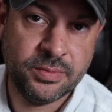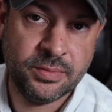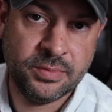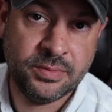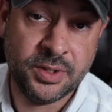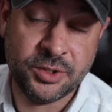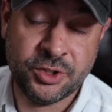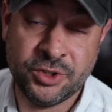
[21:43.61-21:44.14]

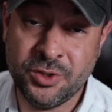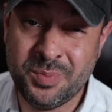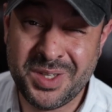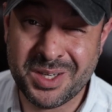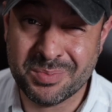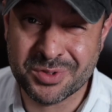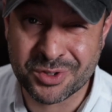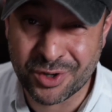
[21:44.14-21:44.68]
that should be
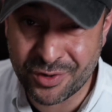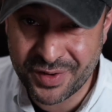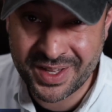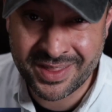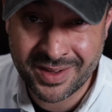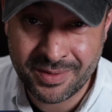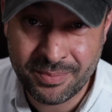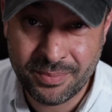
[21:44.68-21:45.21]
observing
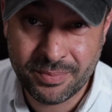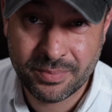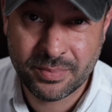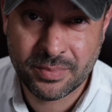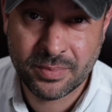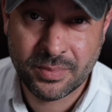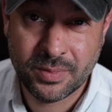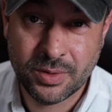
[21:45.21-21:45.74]
them
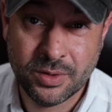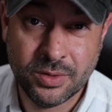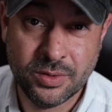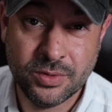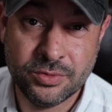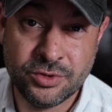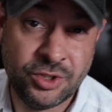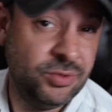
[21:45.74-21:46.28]

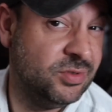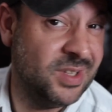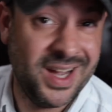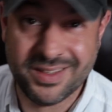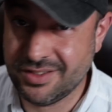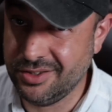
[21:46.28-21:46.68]
choose not to.